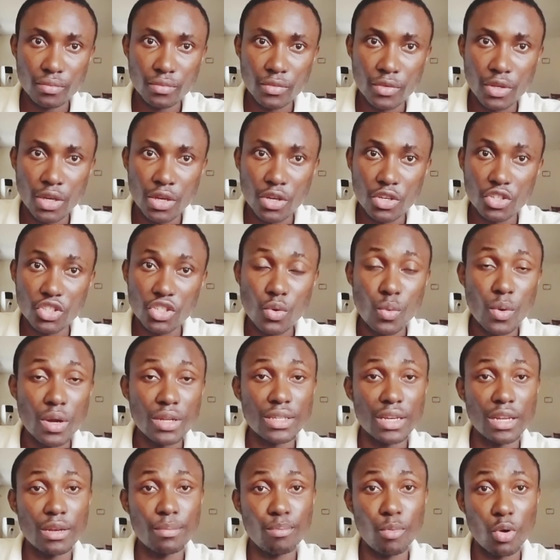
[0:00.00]
She went
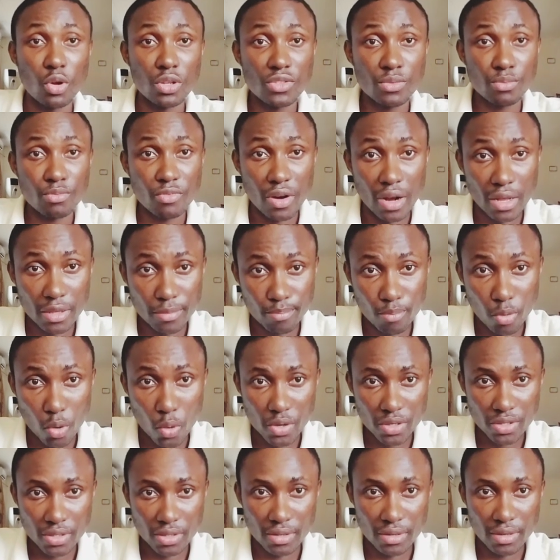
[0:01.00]
and bought rat
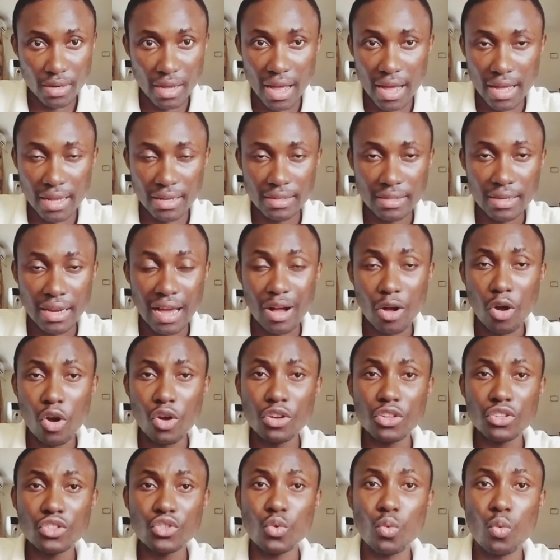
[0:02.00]
poison and according
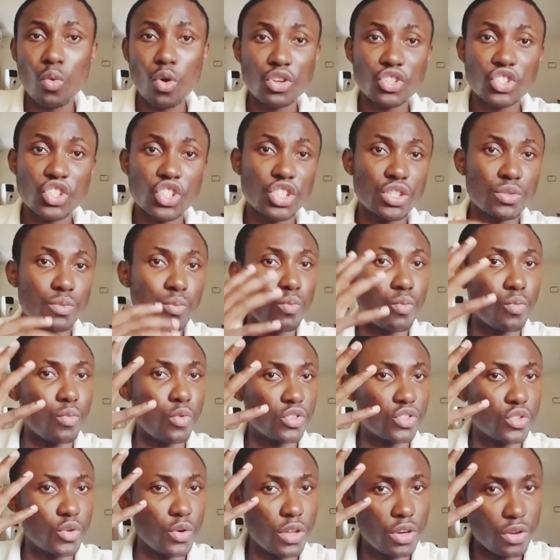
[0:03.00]
to what was
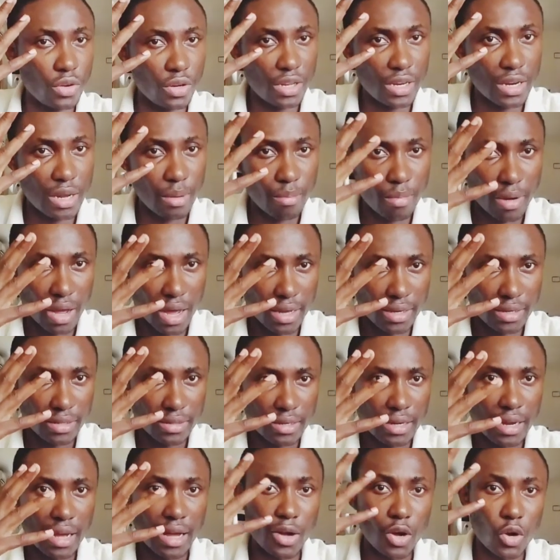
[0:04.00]
going on in her mind,
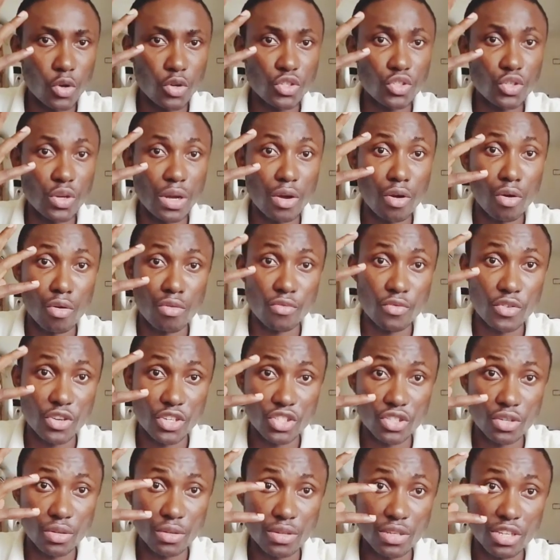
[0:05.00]
according to her
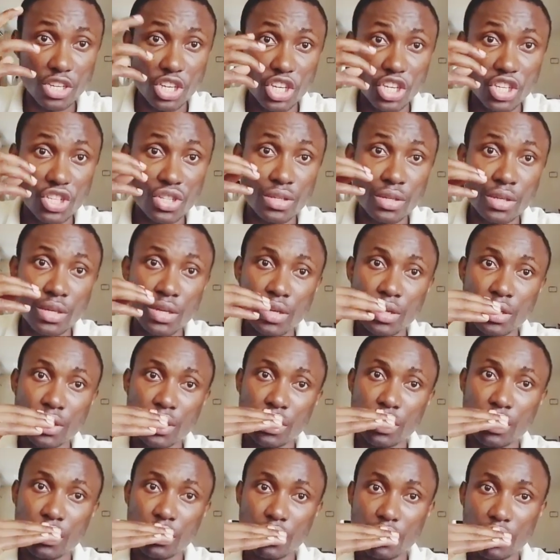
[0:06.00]
confession in
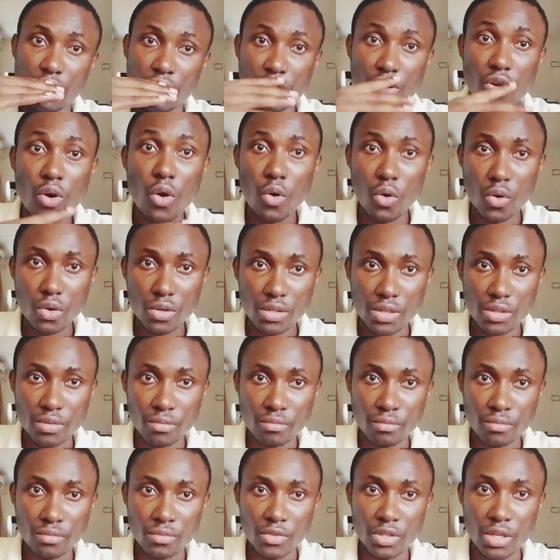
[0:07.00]
in court,
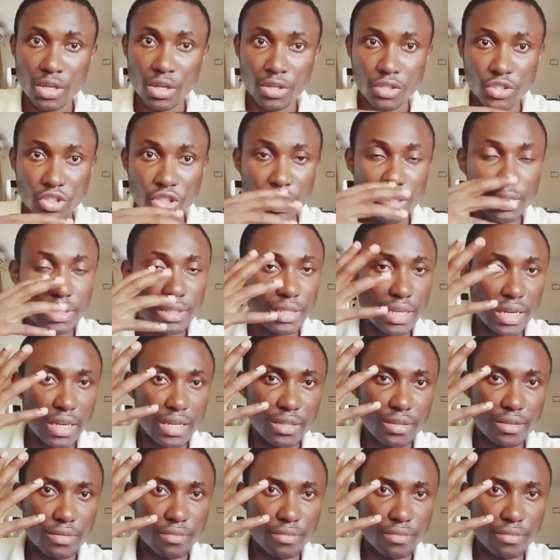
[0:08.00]
she said